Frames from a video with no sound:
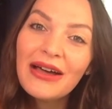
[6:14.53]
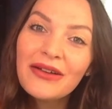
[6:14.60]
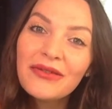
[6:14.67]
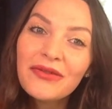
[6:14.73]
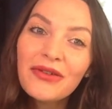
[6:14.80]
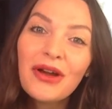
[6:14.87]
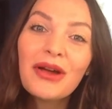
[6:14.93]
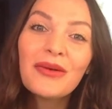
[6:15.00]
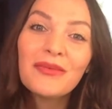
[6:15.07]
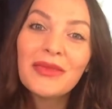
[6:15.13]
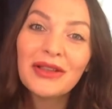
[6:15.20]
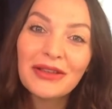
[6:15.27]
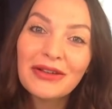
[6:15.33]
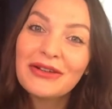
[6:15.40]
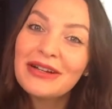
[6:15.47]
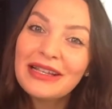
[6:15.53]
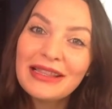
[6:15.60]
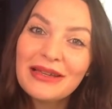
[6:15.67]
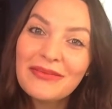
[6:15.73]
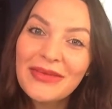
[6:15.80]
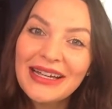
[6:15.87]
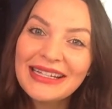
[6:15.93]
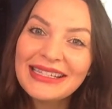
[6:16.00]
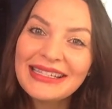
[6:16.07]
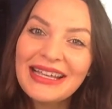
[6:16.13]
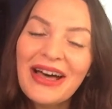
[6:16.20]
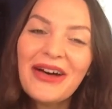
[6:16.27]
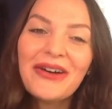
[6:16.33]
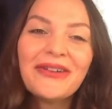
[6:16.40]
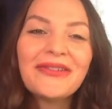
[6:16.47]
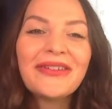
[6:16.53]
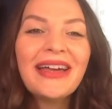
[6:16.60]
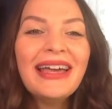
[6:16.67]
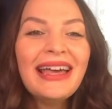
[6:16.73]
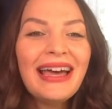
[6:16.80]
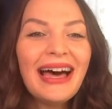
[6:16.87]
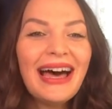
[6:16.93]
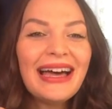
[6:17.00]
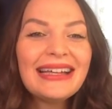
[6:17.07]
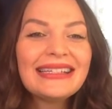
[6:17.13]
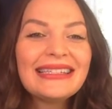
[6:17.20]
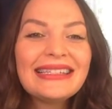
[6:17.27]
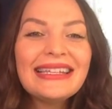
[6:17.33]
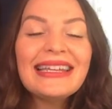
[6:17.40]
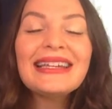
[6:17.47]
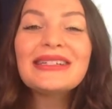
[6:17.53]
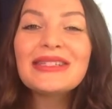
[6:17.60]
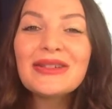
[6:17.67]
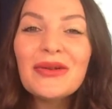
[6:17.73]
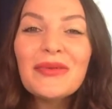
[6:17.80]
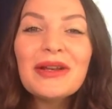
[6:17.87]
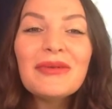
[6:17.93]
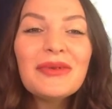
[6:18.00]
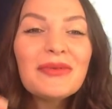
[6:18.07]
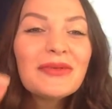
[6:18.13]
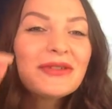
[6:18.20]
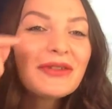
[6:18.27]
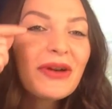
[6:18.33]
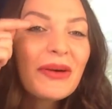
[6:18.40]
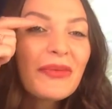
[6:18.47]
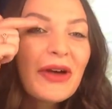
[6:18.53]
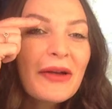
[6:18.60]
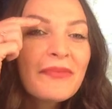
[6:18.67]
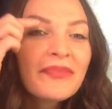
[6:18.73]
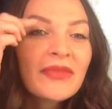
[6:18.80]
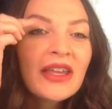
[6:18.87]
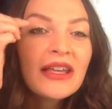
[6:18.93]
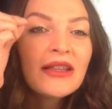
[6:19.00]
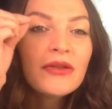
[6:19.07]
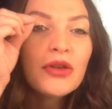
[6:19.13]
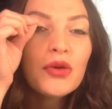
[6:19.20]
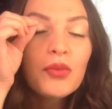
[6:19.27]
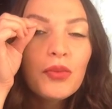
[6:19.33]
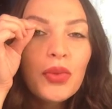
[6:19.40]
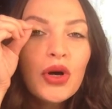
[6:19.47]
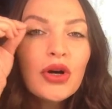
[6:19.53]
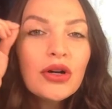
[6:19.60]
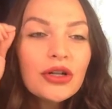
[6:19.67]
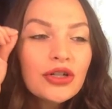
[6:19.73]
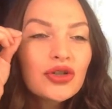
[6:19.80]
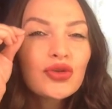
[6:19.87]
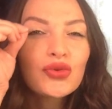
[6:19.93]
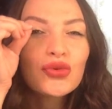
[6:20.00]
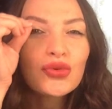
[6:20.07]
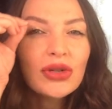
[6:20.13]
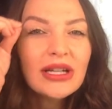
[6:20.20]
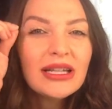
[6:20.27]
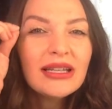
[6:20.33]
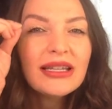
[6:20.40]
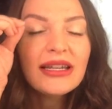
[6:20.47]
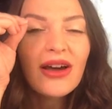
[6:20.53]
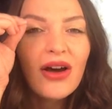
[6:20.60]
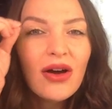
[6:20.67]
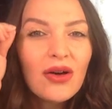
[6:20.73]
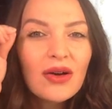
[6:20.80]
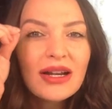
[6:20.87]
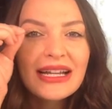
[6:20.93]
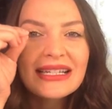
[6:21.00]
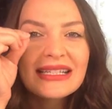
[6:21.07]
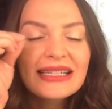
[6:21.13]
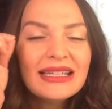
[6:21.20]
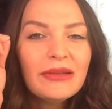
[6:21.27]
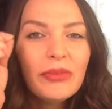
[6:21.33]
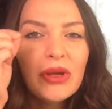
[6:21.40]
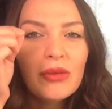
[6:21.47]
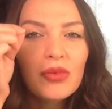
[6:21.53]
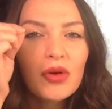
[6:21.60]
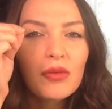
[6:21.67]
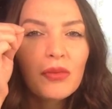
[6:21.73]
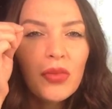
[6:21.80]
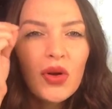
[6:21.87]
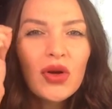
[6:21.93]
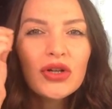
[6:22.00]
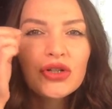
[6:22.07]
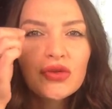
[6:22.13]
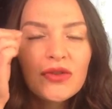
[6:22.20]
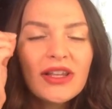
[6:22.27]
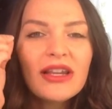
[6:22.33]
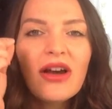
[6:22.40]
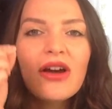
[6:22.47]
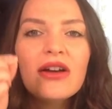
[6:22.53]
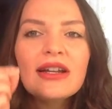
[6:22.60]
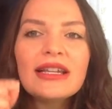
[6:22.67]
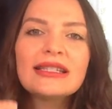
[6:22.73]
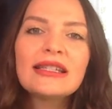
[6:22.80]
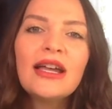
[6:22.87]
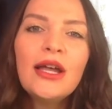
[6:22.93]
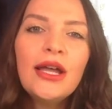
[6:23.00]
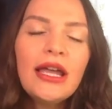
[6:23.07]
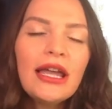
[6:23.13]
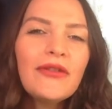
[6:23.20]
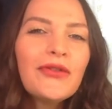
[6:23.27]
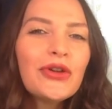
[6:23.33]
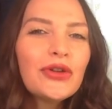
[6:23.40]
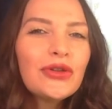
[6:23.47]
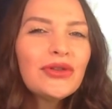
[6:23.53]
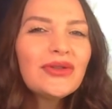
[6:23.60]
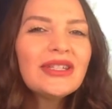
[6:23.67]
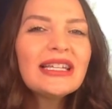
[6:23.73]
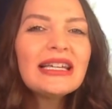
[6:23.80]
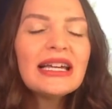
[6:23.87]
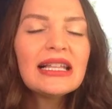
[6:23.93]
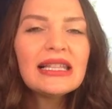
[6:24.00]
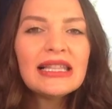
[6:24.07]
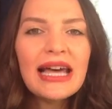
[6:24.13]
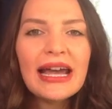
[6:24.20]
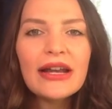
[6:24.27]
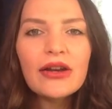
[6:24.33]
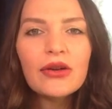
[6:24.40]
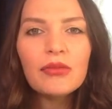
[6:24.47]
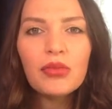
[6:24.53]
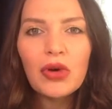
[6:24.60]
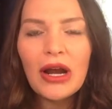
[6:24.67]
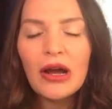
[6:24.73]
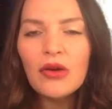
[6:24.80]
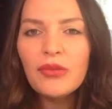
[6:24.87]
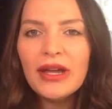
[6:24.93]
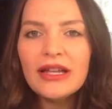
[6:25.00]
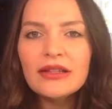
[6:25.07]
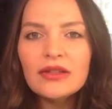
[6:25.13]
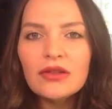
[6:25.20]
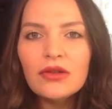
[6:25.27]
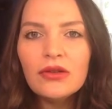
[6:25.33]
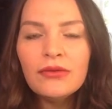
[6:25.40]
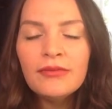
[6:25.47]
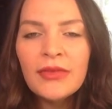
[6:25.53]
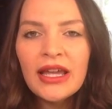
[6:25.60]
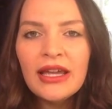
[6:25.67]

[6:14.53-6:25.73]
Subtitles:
from learning them myself and seeing so many people do it, but you push really hard. I see people push really hard because if you're using a lighter brow pencil,